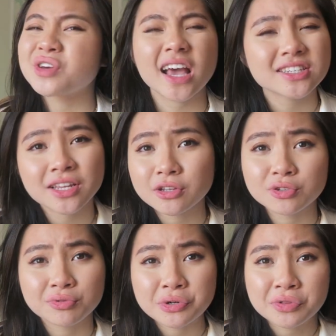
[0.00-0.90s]
you guys need the
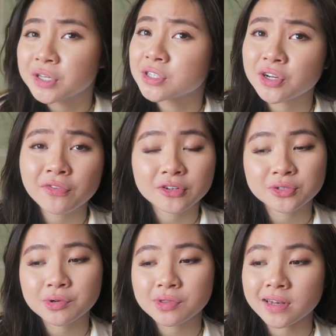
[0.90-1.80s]
truth, you deserve the
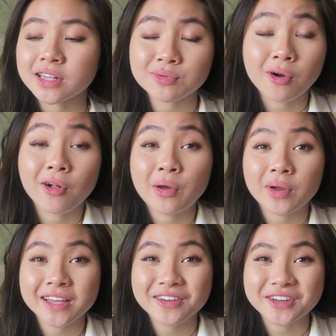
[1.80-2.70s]
truth, and that's all I
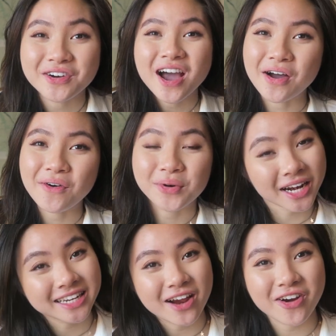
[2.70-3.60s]
want to give you. So
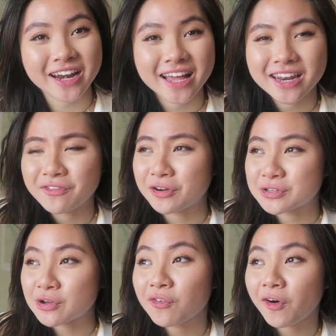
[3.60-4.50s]
we're gonna dive right in. If
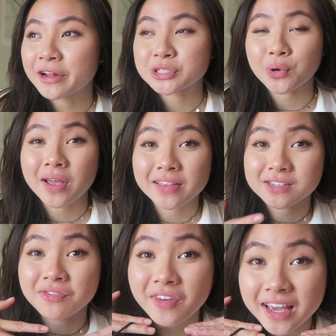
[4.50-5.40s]
you're so far enjoying
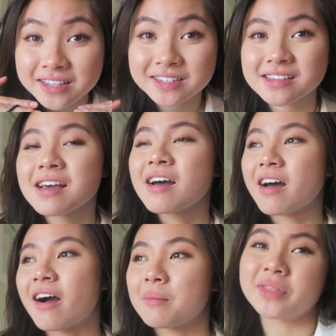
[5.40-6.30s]
this face,
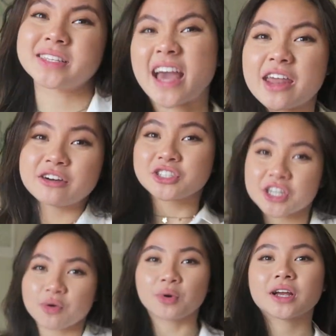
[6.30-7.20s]
this
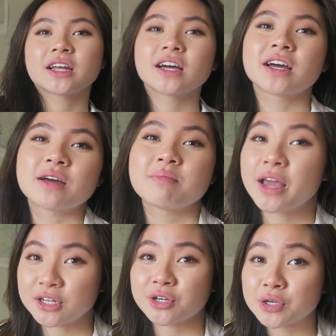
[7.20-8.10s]
energy, we're gonna
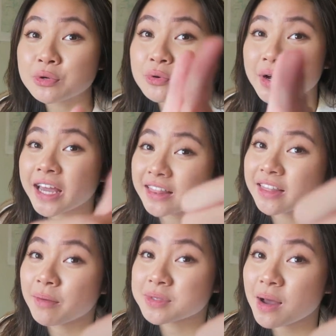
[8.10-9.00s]
make sure you hit
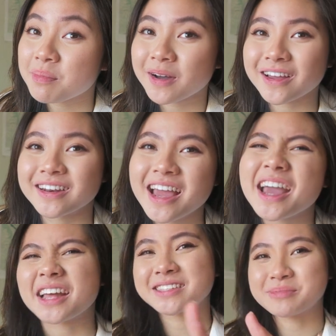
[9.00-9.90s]
the thumbs up button
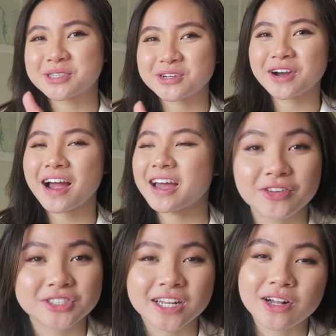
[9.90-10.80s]
and subscribe.
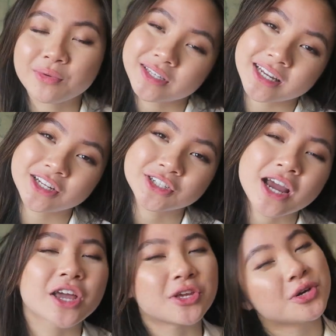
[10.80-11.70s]
On this channel we
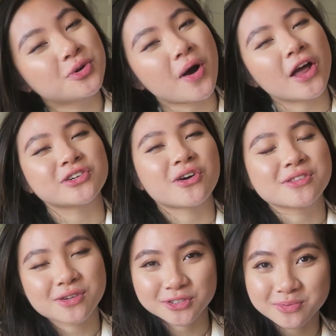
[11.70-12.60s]
teach you how to grow
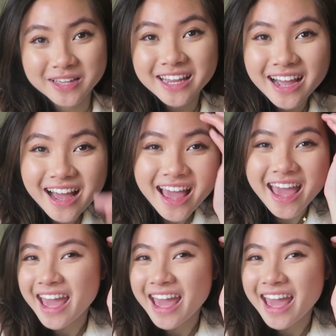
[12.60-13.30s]
on social media,